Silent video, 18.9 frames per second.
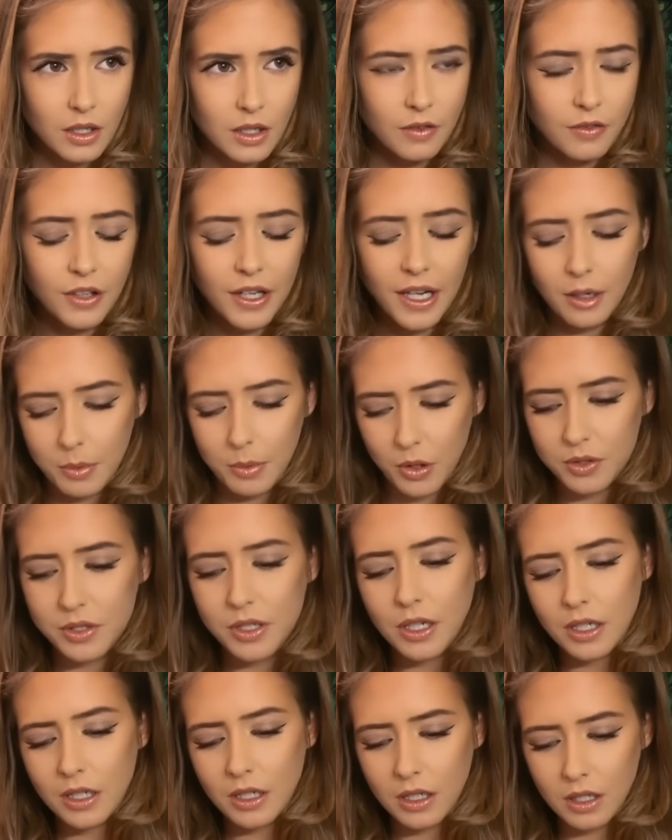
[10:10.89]
forget about
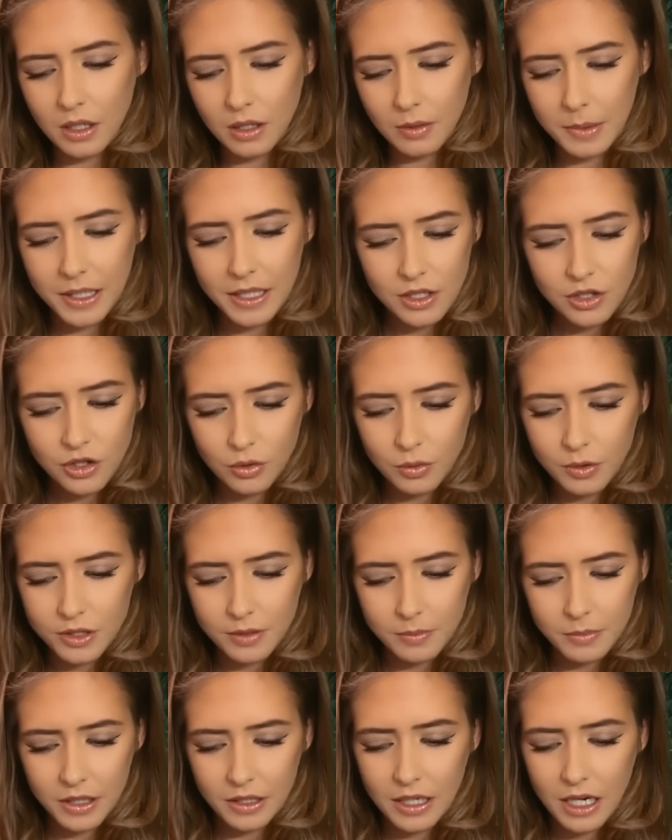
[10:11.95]
an issue or
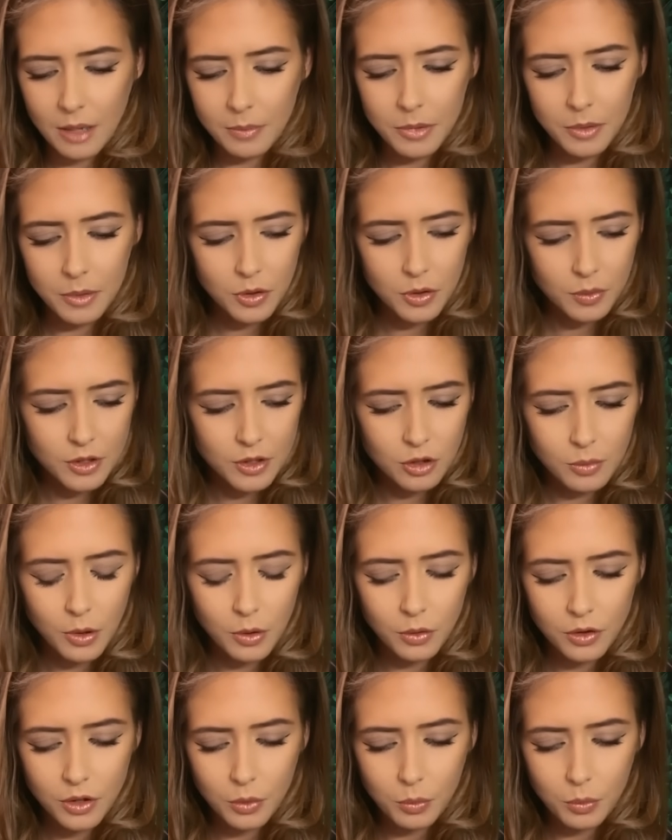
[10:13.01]
something that happened between you both.